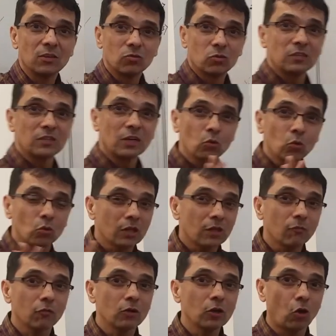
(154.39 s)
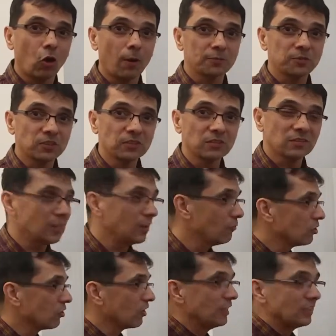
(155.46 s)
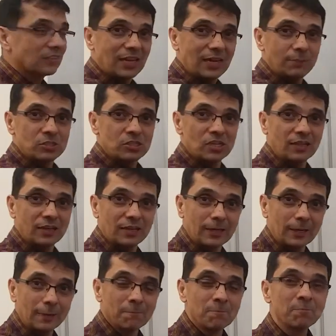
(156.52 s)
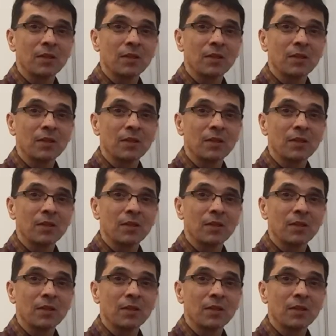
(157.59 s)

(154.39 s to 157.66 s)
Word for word: So these are two different options in which leads can be generated.